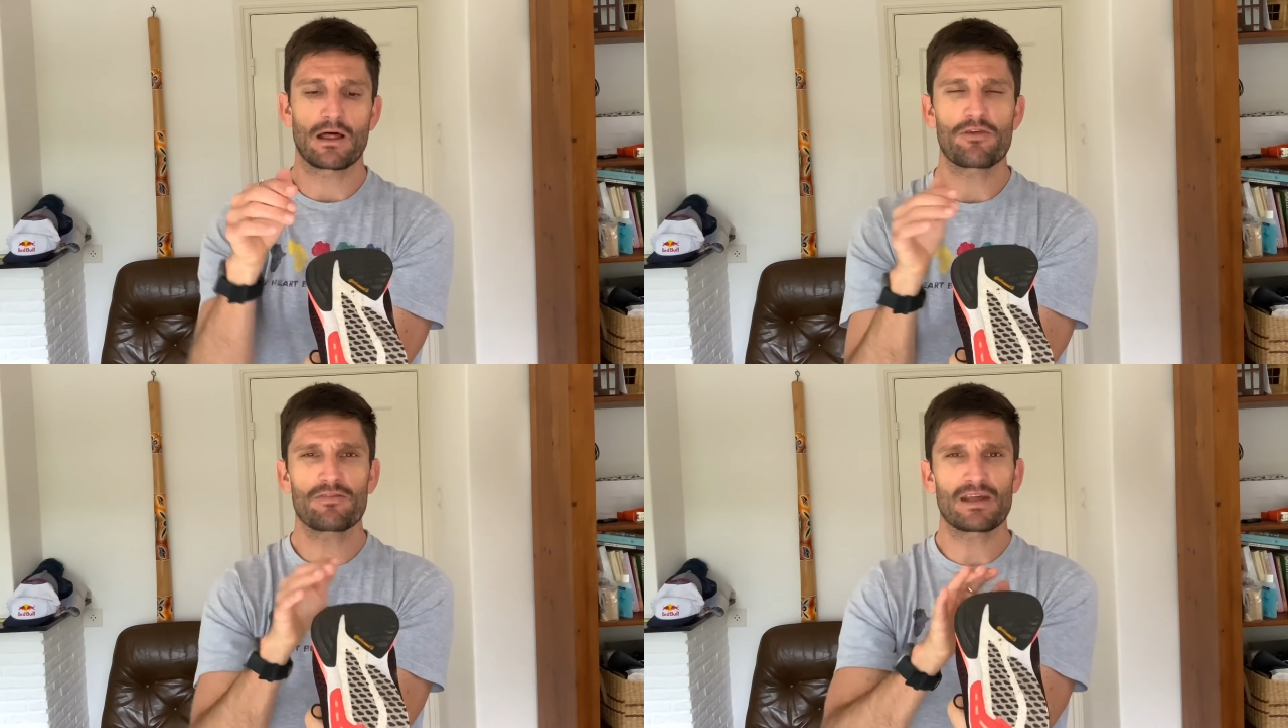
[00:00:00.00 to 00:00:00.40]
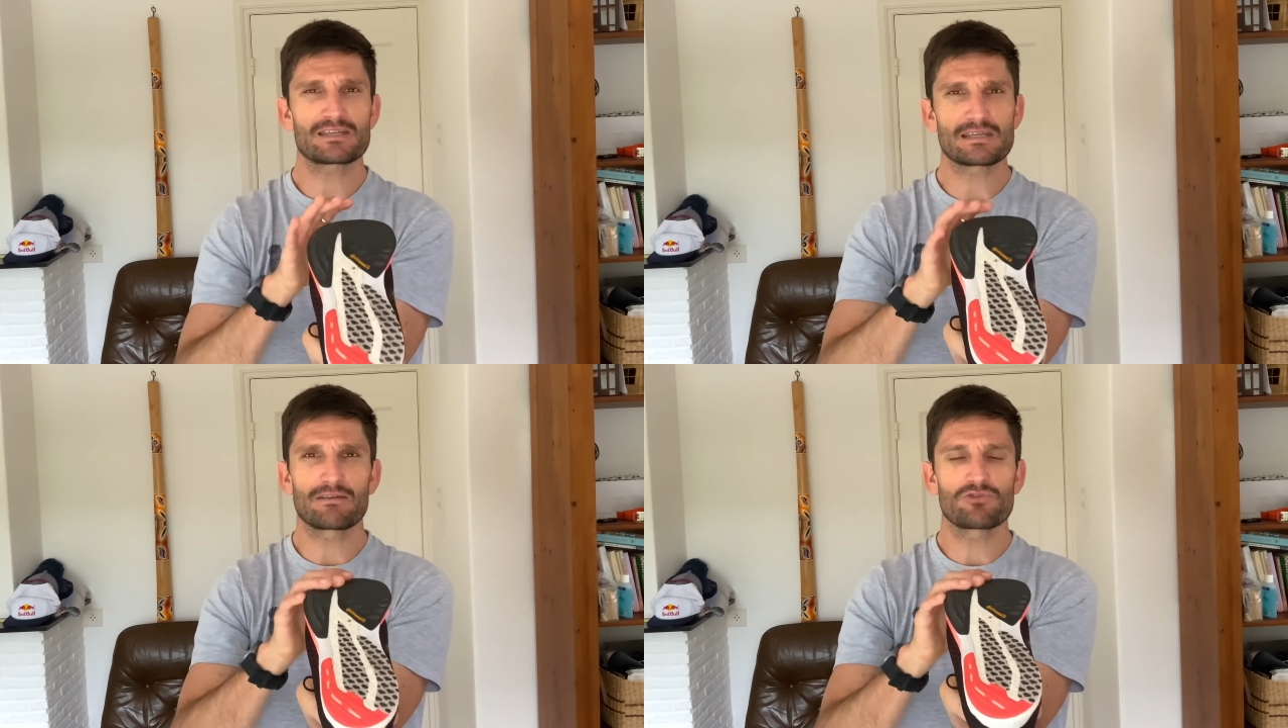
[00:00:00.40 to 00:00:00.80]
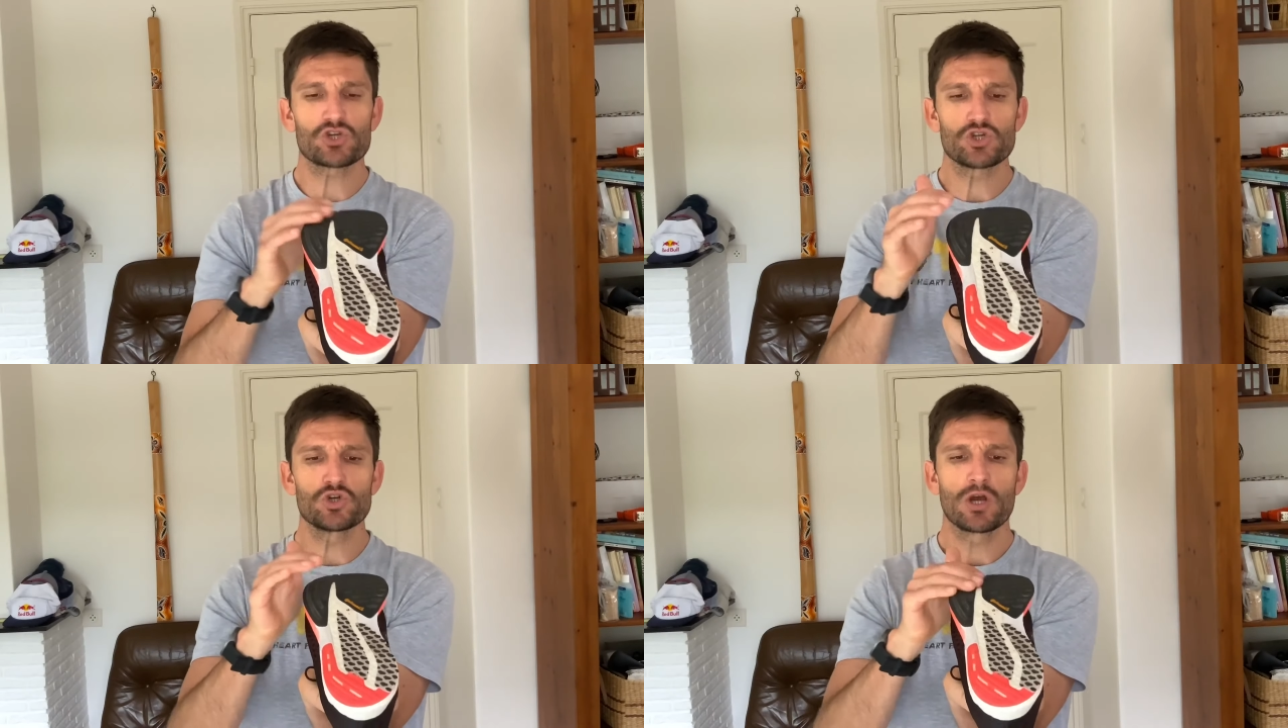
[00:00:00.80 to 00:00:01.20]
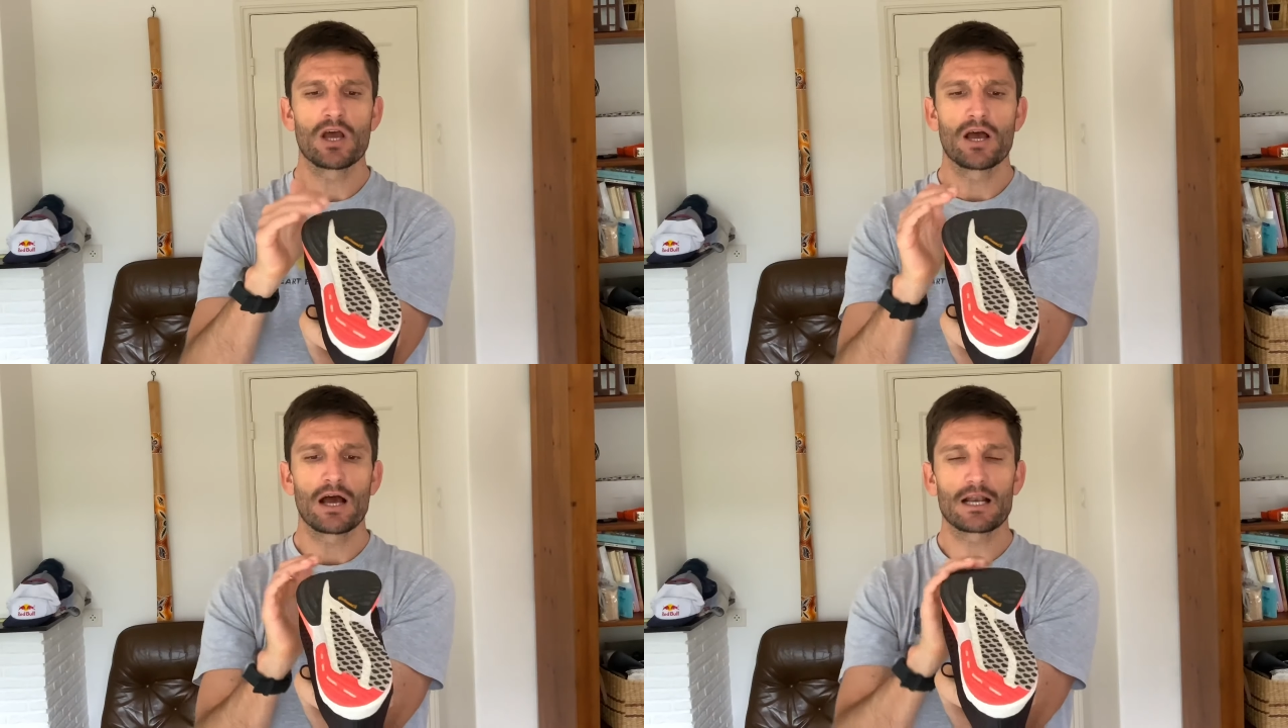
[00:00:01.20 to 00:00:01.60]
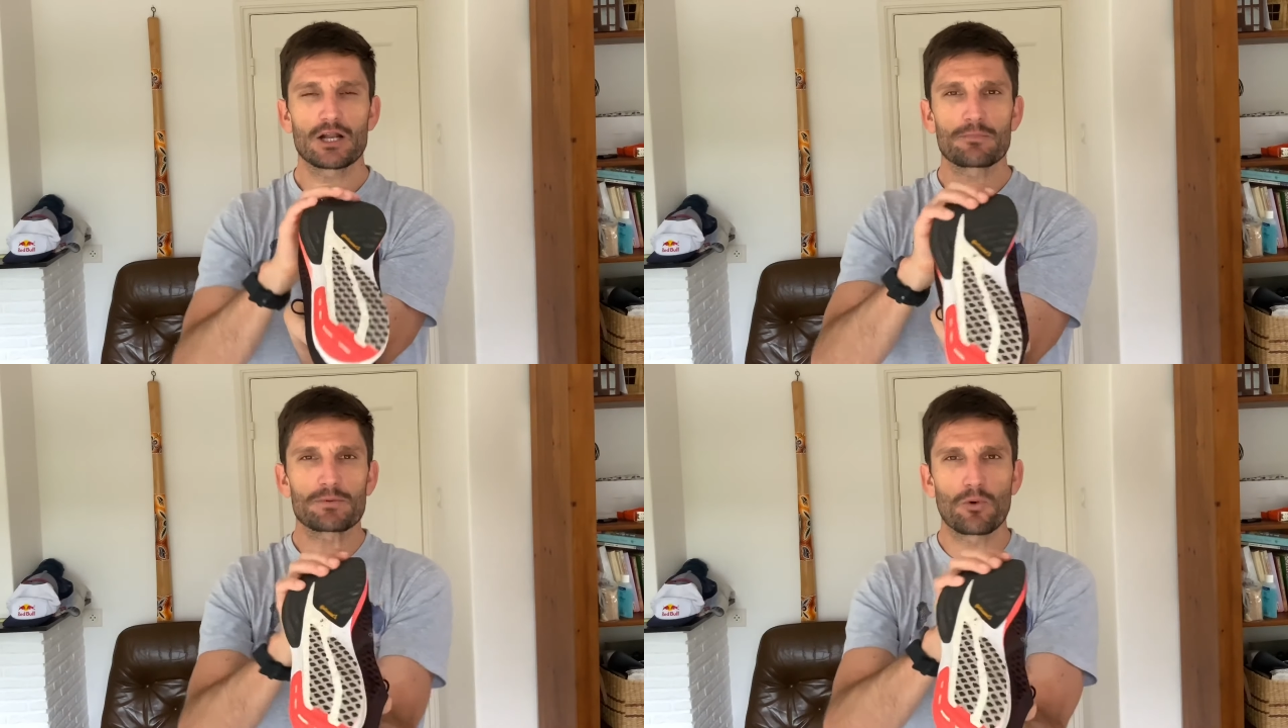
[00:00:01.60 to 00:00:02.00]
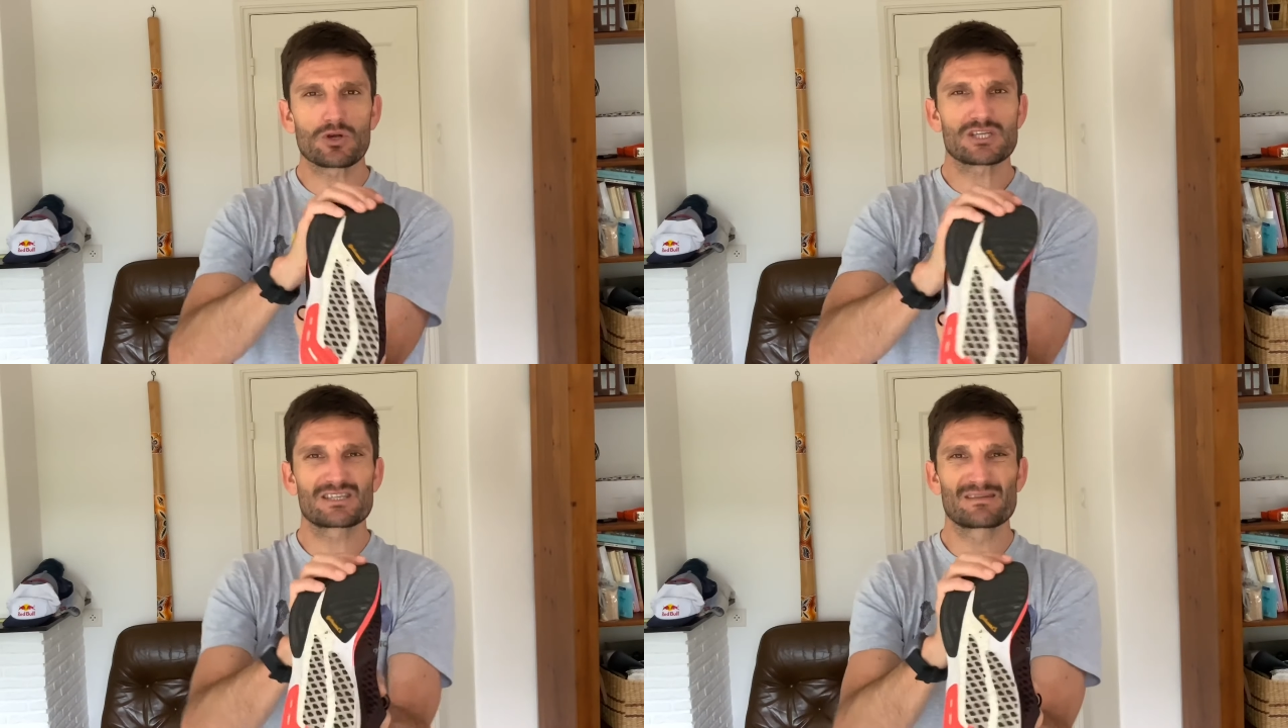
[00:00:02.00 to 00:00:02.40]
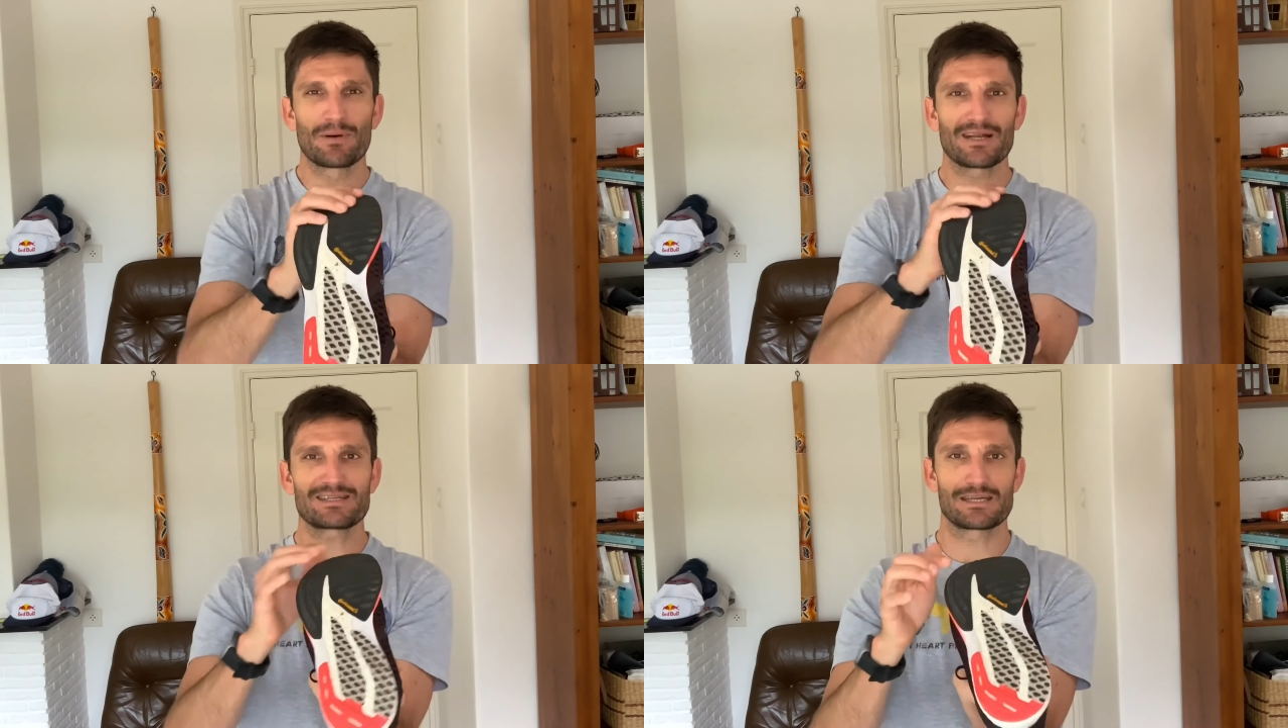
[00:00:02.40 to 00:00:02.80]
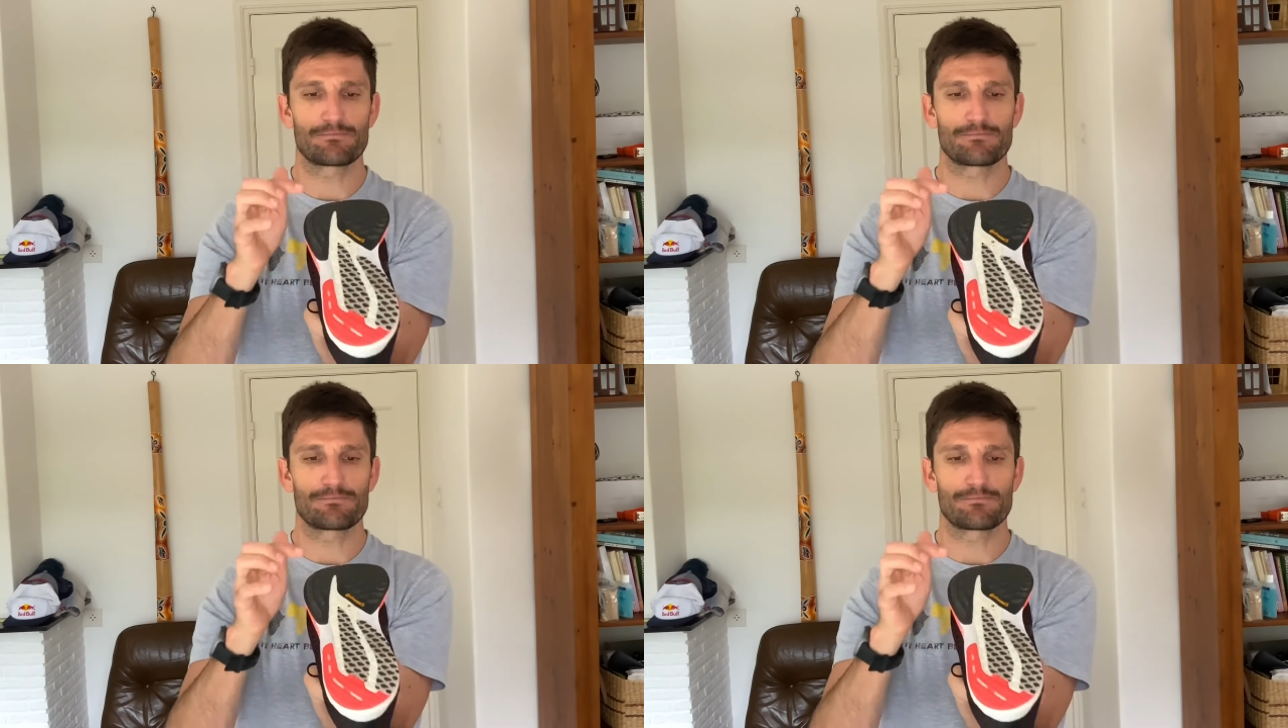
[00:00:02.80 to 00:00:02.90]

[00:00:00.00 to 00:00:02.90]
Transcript: I think that's to give the shoe a little bit more stability,